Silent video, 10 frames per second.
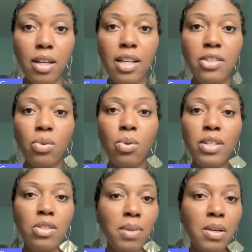is
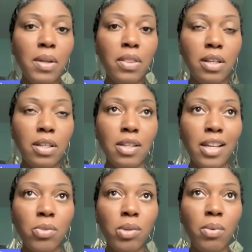going to be with us
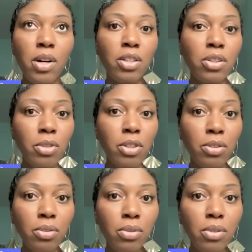as we work
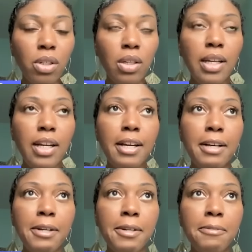through,
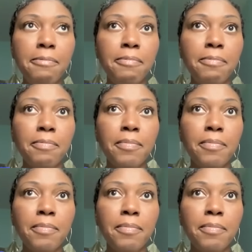um,